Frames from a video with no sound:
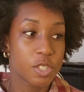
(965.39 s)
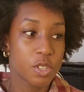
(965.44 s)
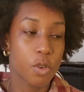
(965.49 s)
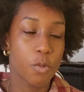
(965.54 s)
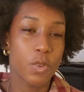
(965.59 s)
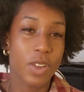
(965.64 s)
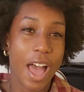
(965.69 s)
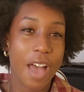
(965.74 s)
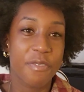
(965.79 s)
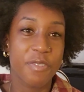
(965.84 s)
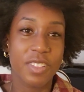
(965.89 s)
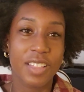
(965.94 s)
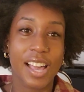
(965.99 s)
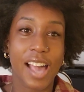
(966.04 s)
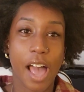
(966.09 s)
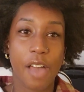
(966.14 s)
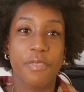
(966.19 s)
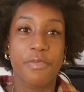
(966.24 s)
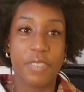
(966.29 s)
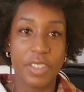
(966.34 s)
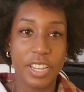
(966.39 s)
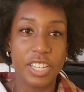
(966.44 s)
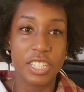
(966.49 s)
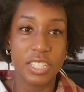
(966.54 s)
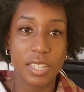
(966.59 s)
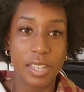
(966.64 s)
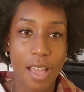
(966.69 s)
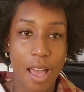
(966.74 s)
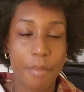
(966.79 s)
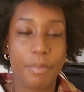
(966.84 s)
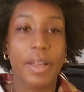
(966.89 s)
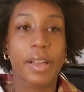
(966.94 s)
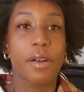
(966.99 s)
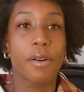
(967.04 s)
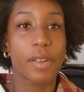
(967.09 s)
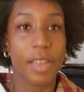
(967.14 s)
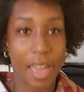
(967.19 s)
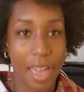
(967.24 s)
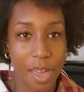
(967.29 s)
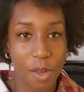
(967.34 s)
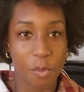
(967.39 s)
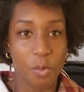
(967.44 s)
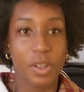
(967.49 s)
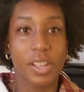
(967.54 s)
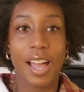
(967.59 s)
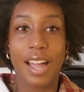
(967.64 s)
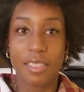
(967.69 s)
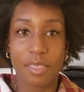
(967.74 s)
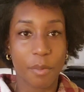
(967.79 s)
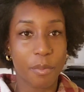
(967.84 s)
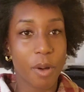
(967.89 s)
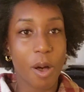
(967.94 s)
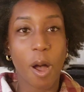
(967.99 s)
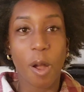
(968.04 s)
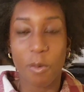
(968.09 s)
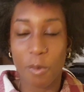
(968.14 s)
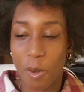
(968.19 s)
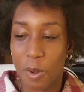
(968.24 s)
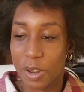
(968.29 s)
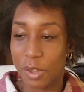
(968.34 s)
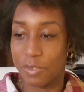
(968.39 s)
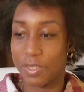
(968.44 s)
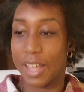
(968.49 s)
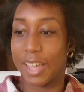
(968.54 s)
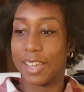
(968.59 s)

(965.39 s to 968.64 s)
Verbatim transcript: So when I feel like I finished it, I'm like, okay, we got the ball rolling.